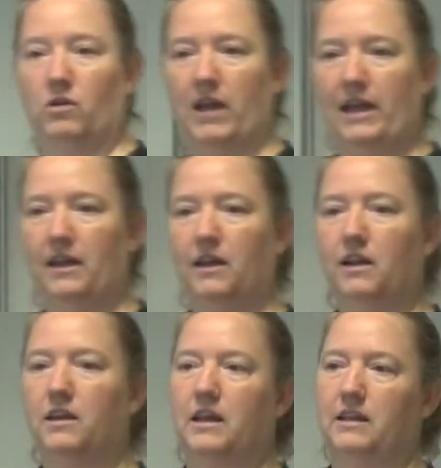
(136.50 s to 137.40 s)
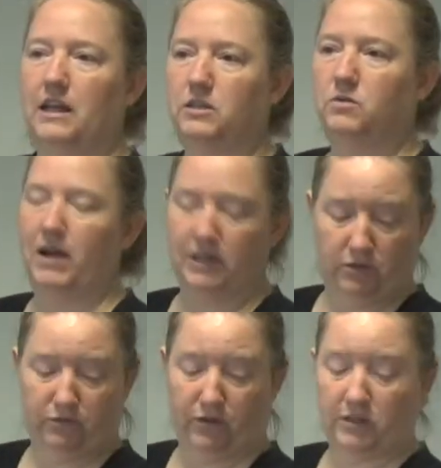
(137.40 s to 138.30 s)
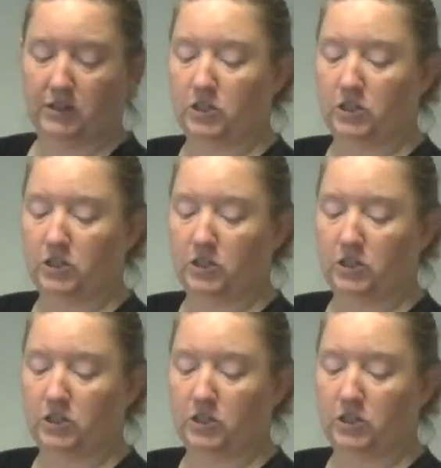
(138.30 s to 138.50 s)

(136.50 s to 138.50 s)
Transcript: Okay? Now that's what I do first.